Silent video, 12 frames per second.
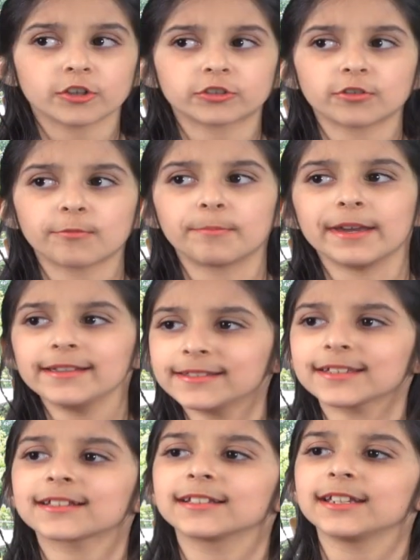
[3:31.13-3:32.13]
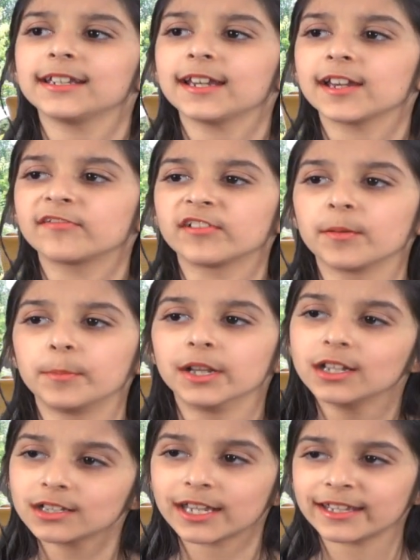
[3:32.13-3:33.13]
So basically, if a
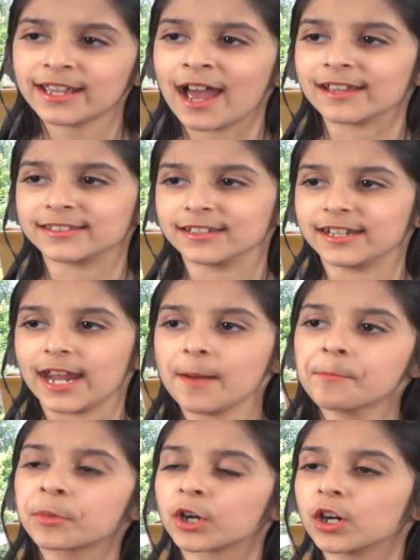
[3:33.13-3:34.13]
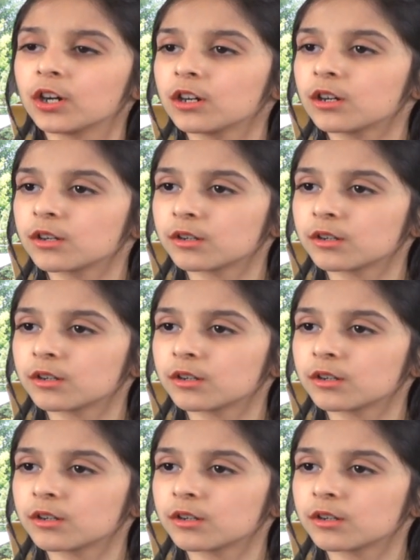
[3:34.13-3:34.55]
building has a damper,